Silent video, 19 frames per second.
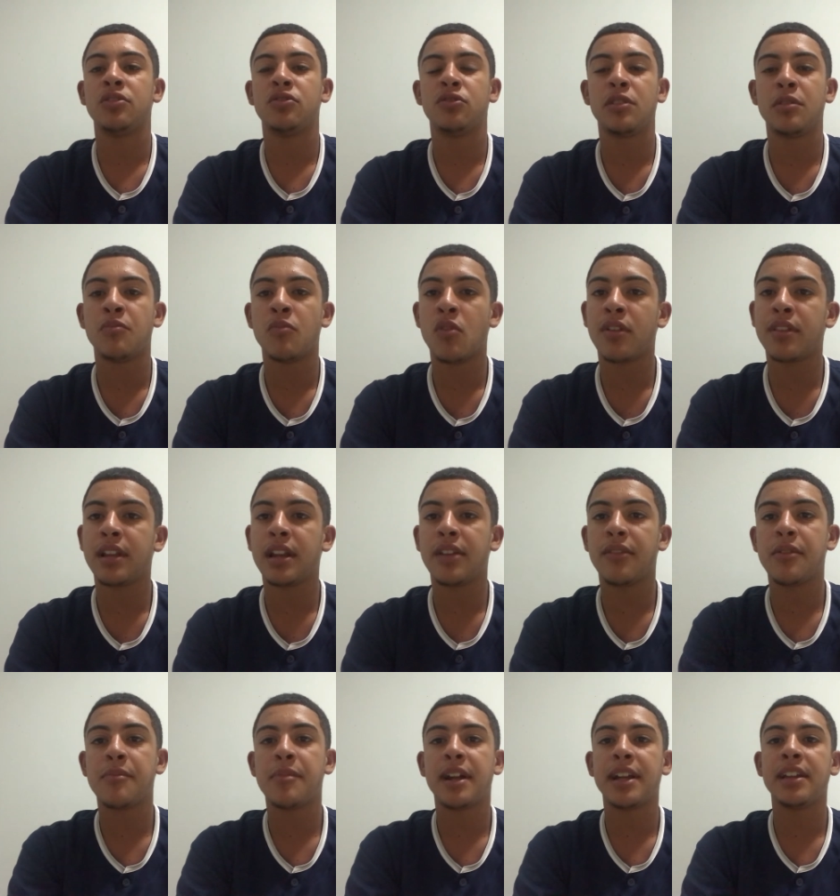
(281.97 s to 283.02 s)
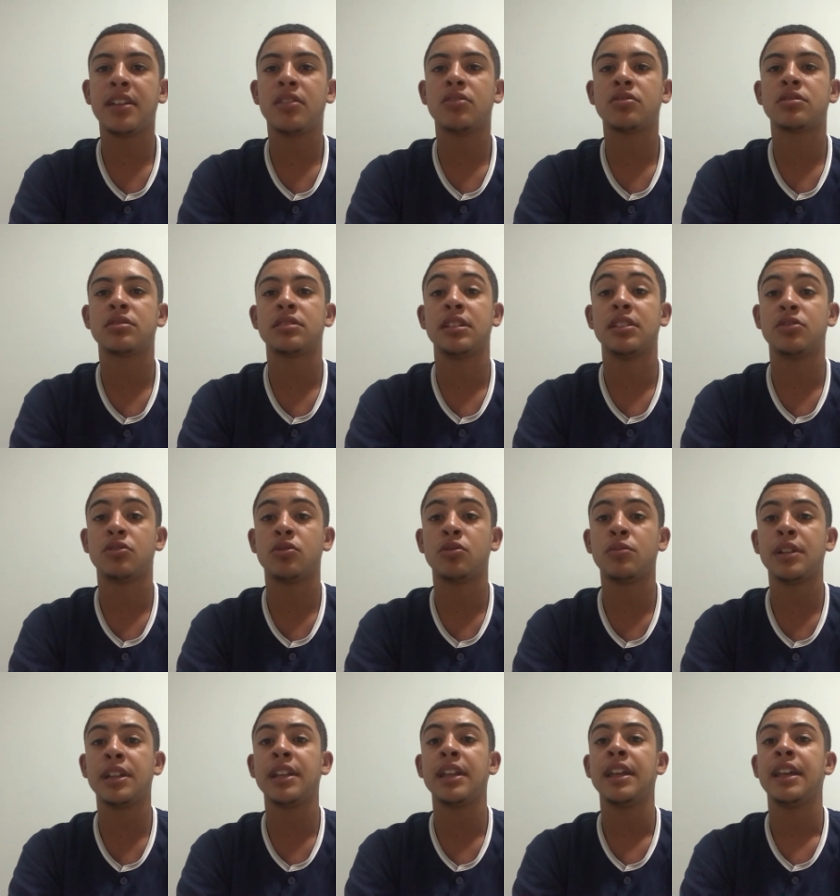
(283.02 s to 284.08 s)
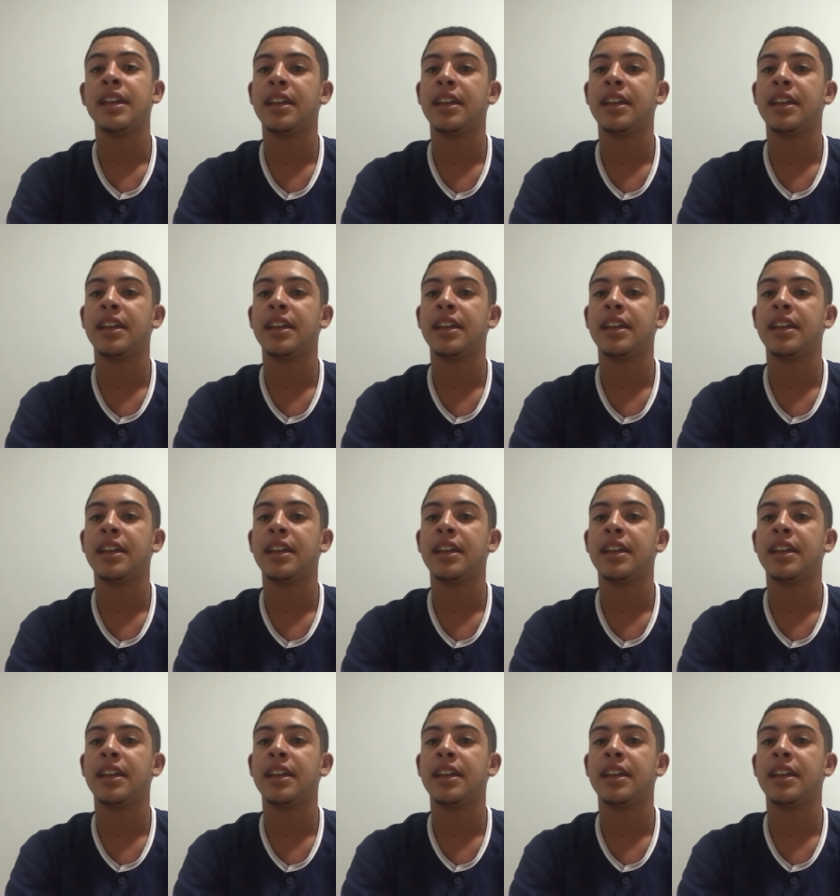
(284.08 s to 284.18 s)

Doing more than everybody else is doing